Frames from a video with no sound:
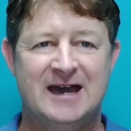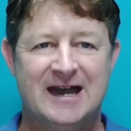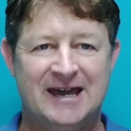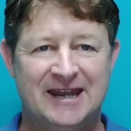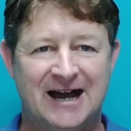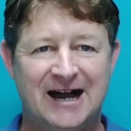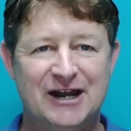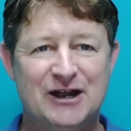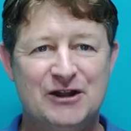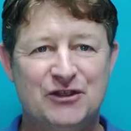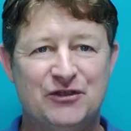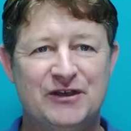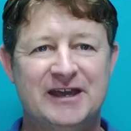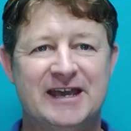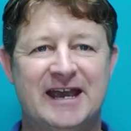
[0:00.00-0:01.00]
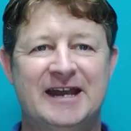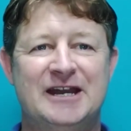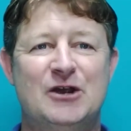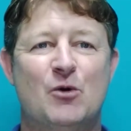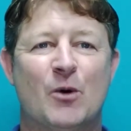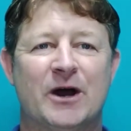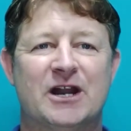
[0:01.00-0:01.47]
And I don't think
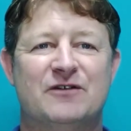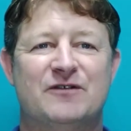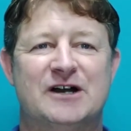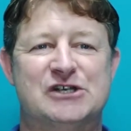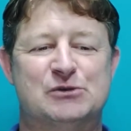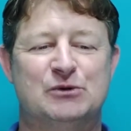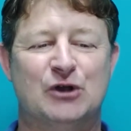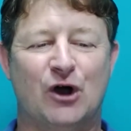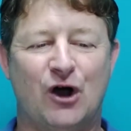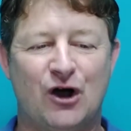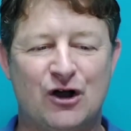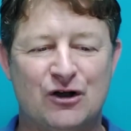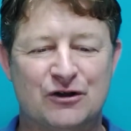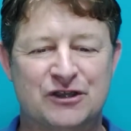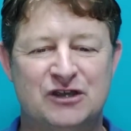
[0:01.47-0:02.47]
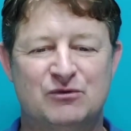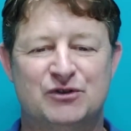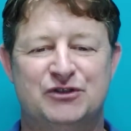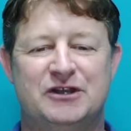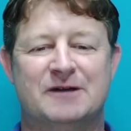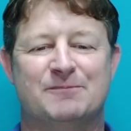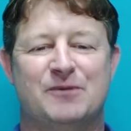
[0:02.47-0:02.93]
any one of us would argue
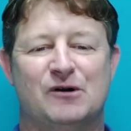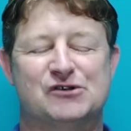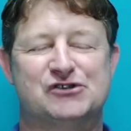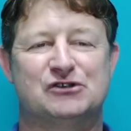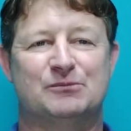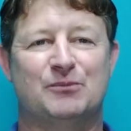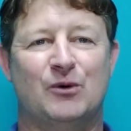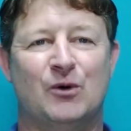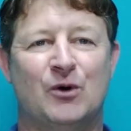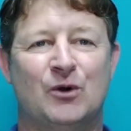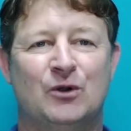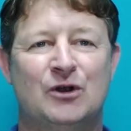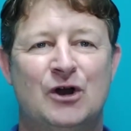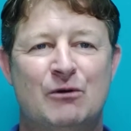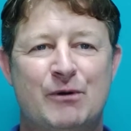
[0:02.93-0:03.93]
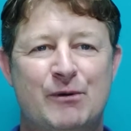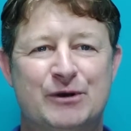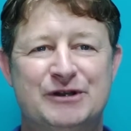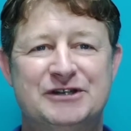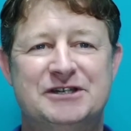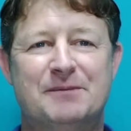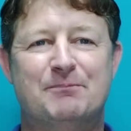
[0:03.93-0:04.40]
with the Apostle Paul. We
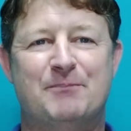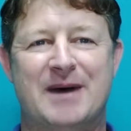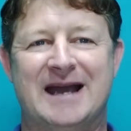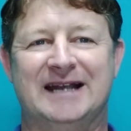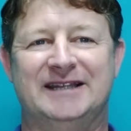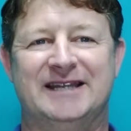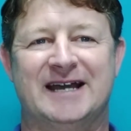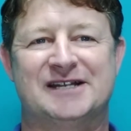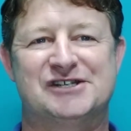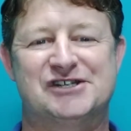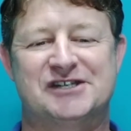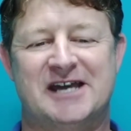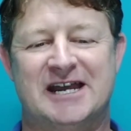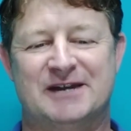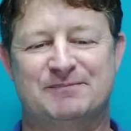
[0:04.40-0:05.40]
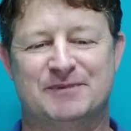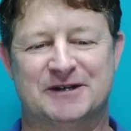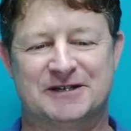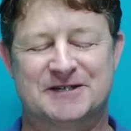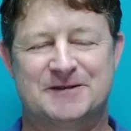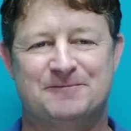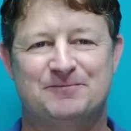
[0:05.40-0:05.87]
wouldn't debate that
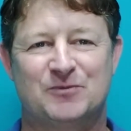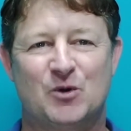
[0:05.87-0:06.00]
statement.